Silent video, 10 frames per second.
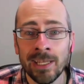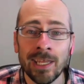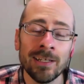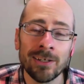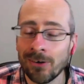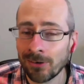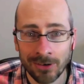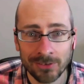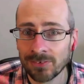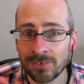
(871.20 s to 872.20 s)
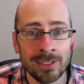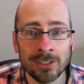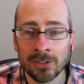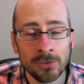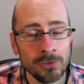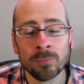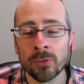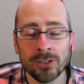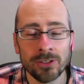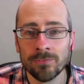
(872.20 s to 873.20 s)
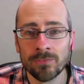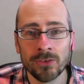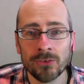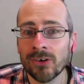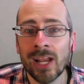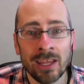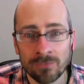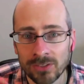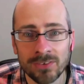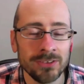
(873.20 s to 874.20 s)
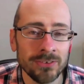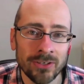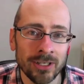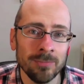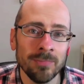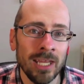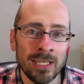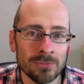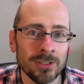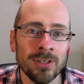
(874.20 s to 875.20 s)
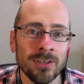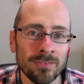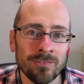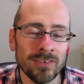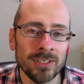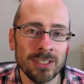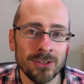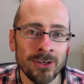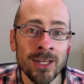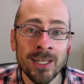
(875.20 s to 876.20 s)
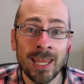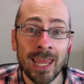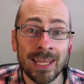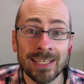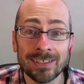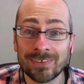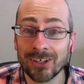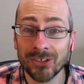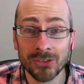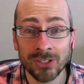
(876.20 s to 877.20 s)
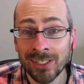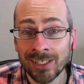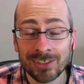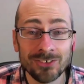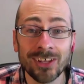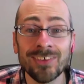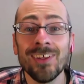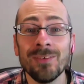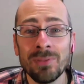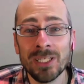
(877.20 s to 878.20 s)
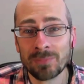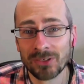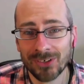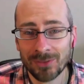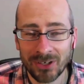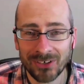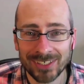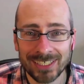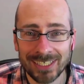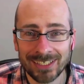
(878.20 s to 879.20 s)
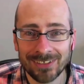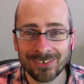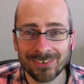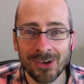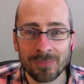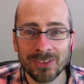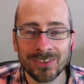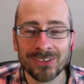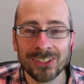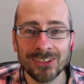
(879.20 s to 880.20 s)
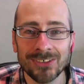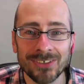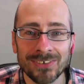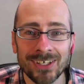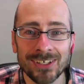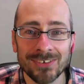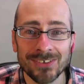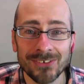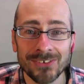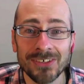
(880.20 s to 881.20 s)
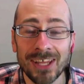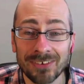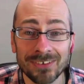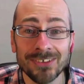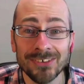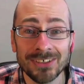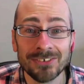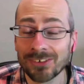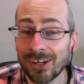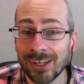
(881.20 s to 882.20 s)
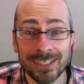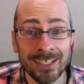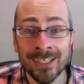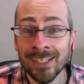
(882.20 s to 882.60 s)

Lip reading: and it causes a huge political furor every single time anyone does a visit here. And so Justin Bieber, apparently in his stop in Tokyo, decided to go to Yasukuni Shrine.